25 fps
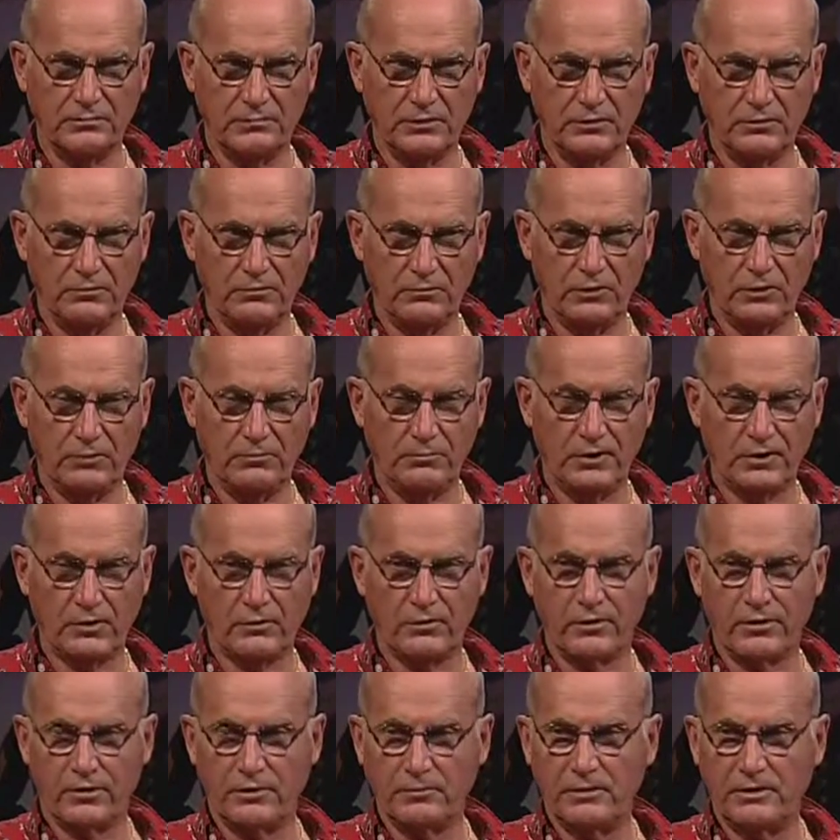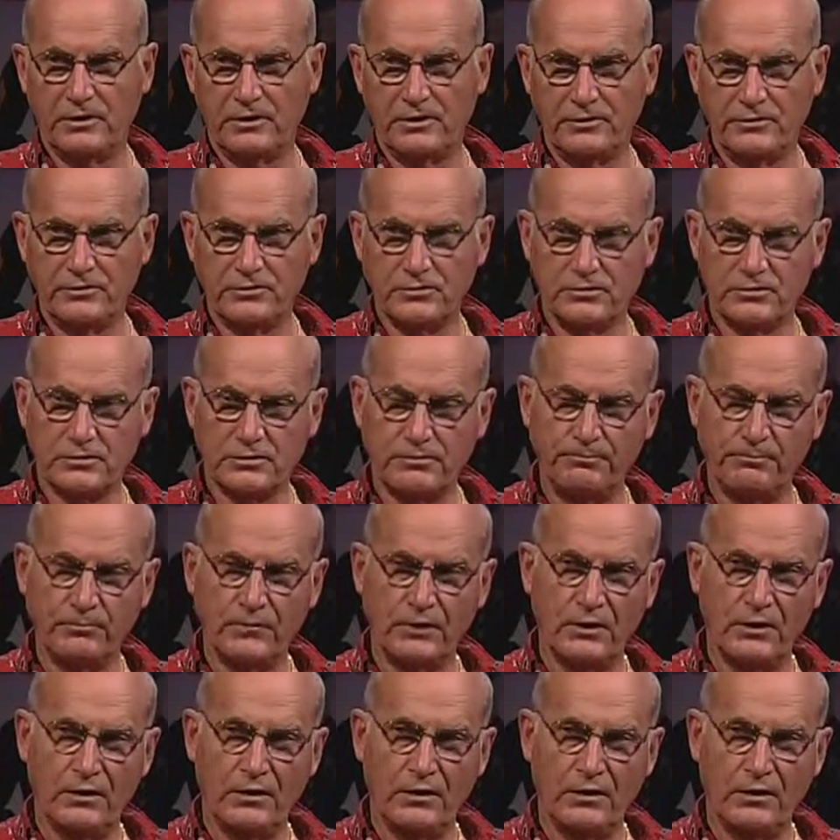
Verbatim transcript: uh, and we make recommendations.